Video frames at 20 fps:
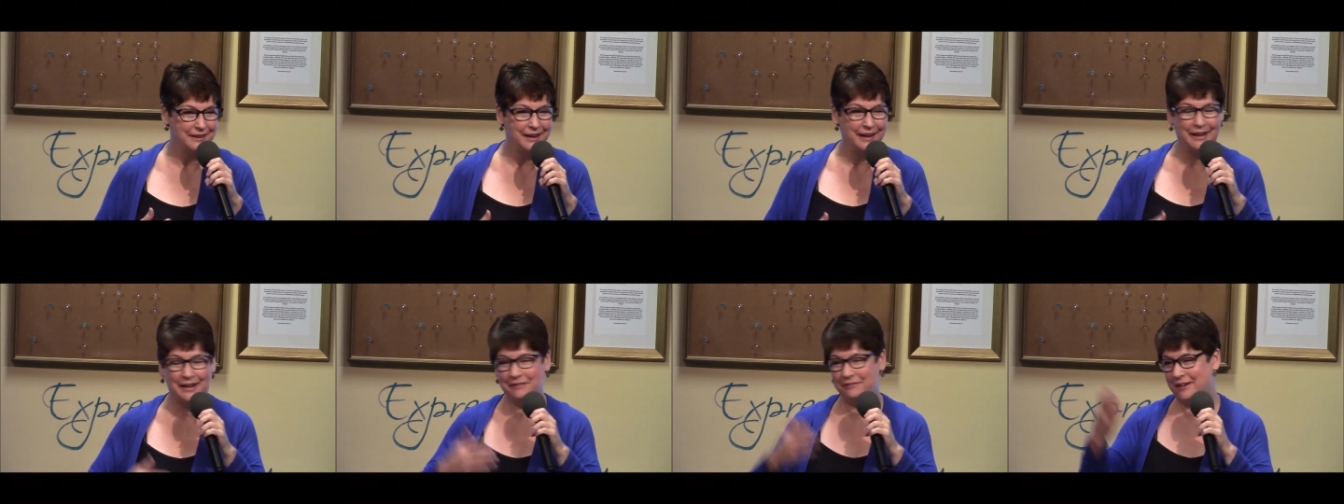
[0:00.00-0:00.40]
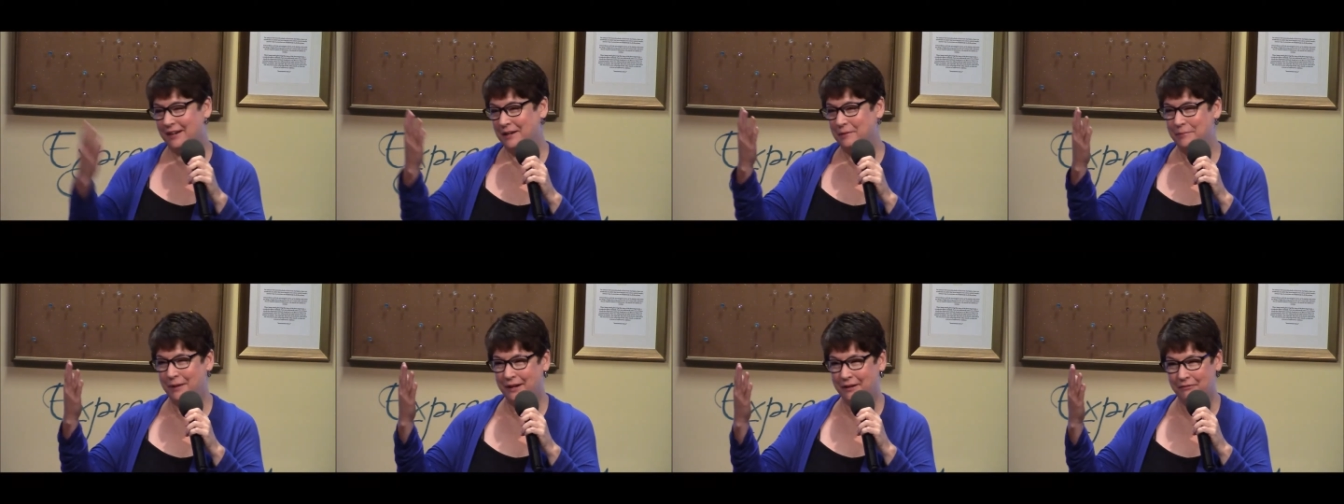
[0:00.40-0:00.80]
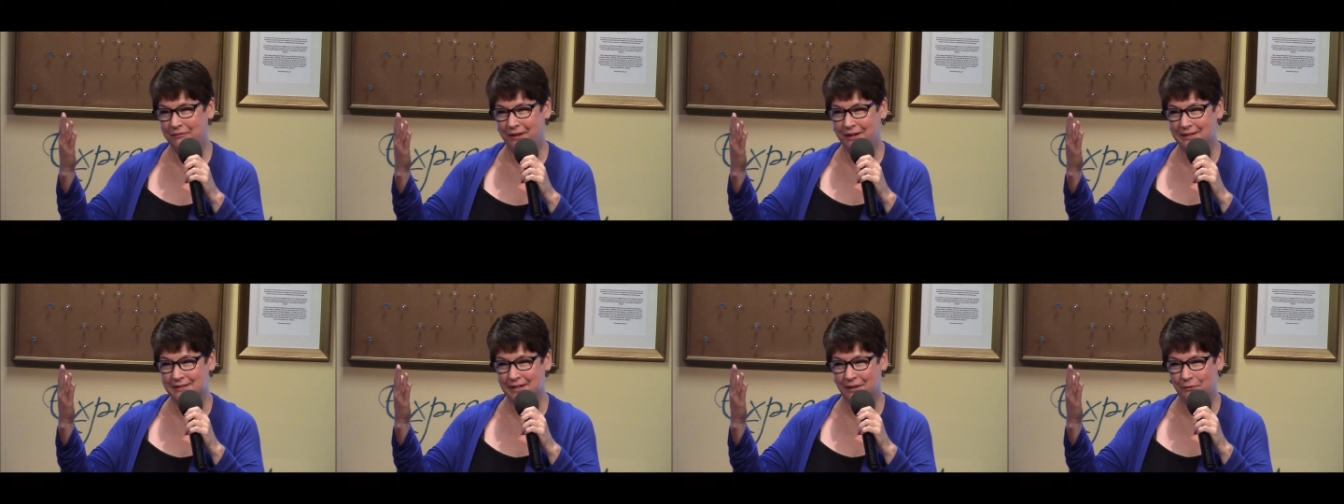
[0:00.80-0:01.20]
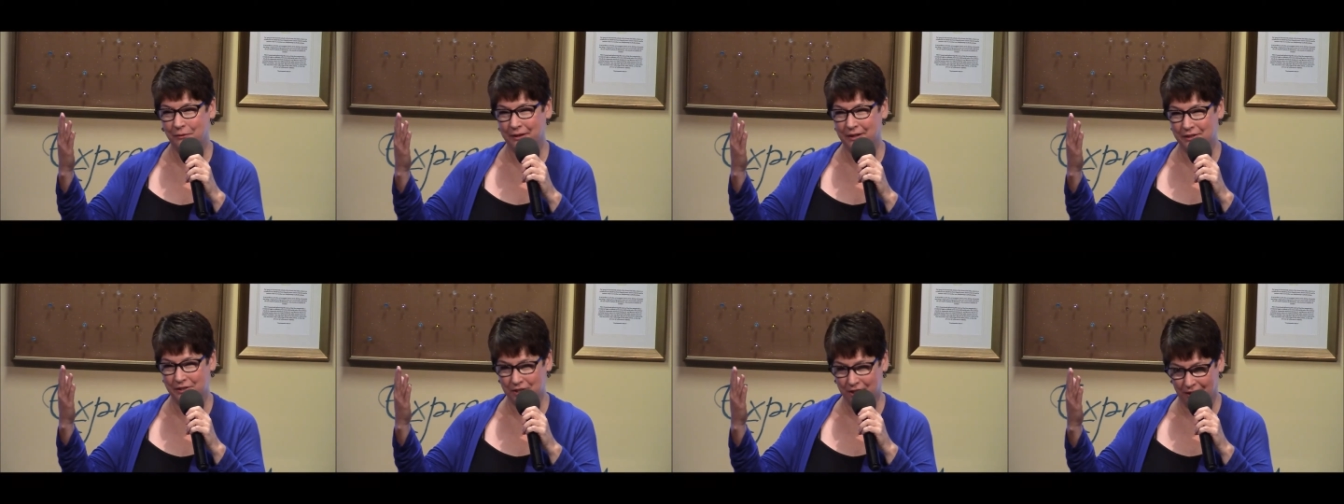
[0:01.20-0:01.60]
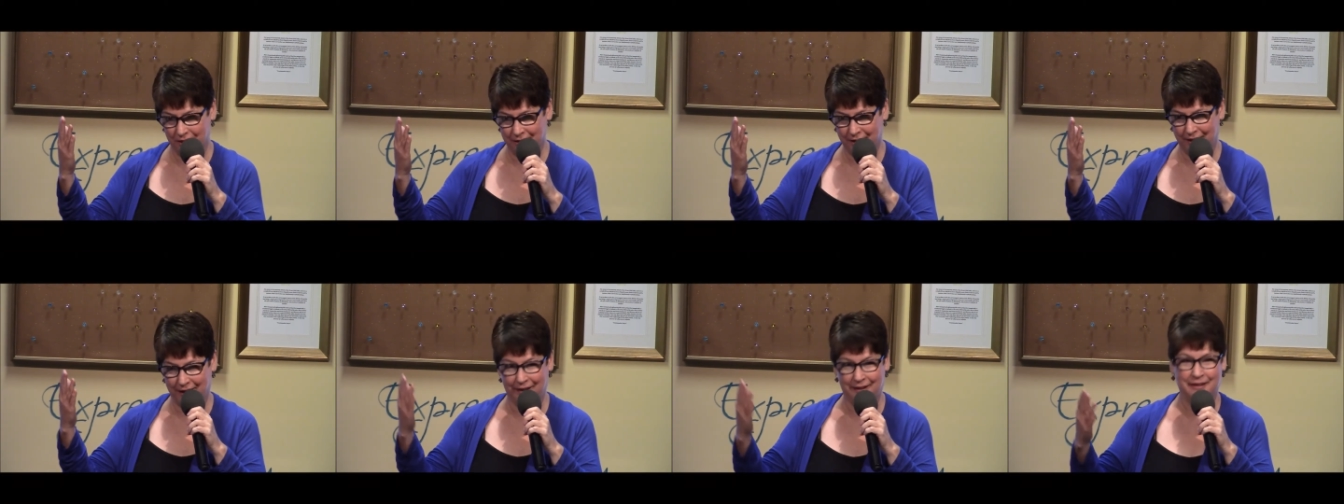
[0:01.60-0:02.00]
And if anybody finds out what a
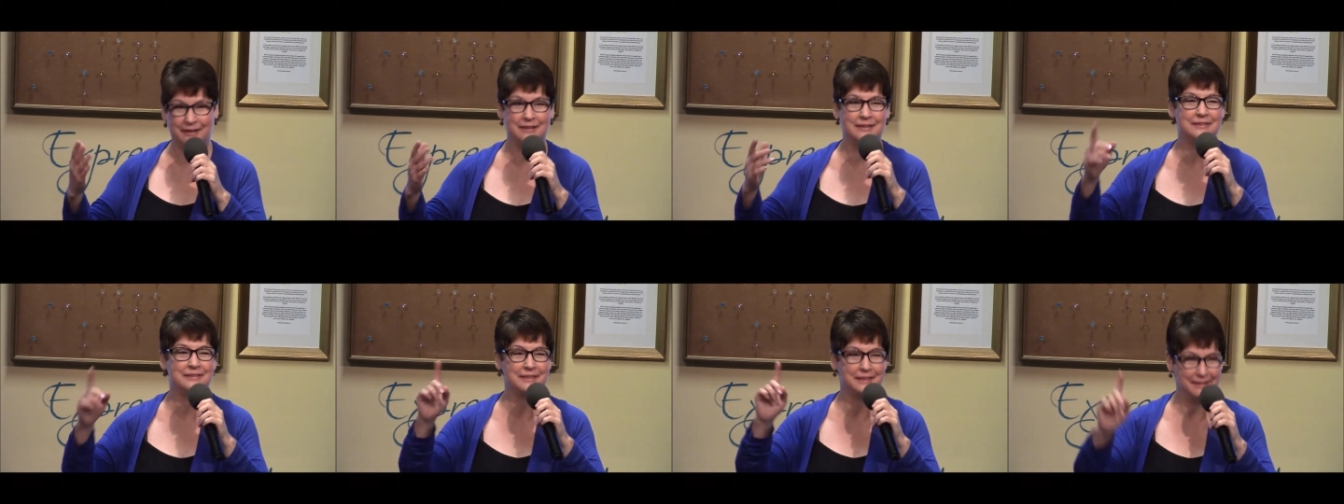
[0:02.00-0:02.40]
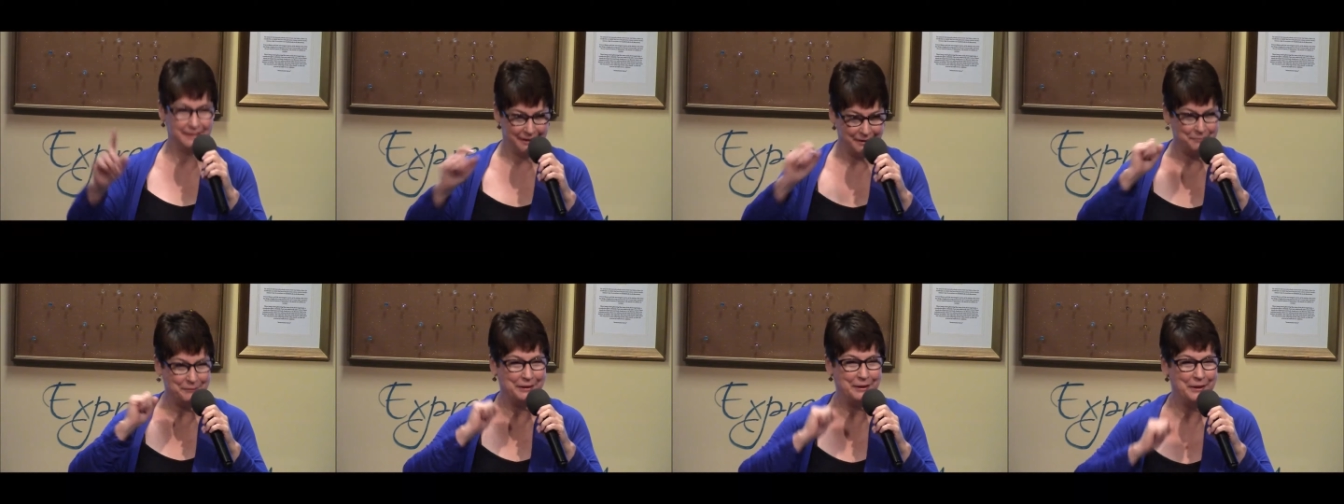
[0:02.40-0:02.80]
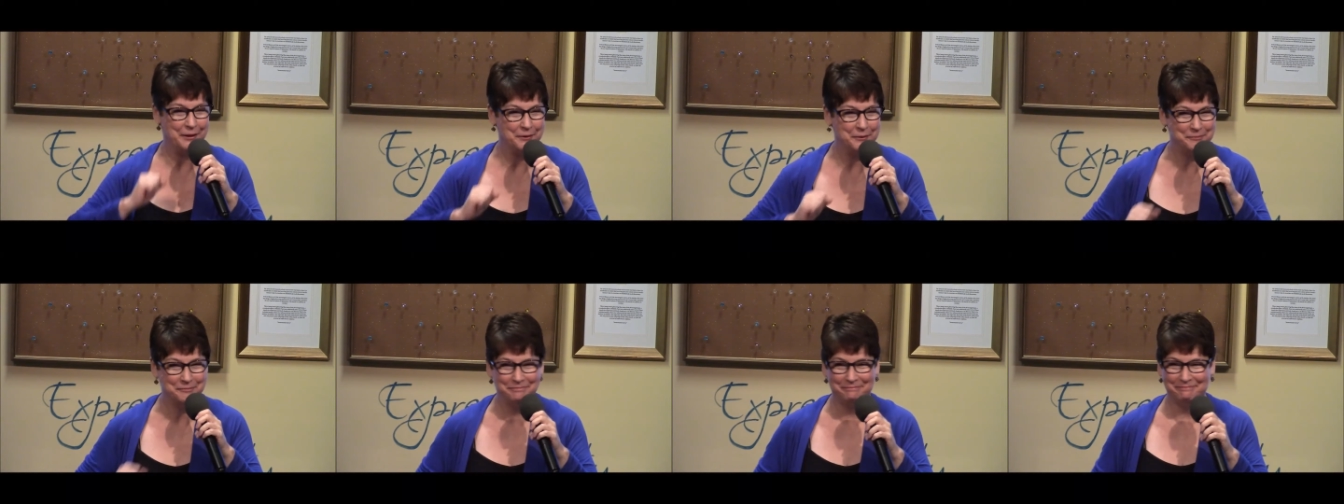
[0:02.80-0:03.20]
chalgag is, let me know.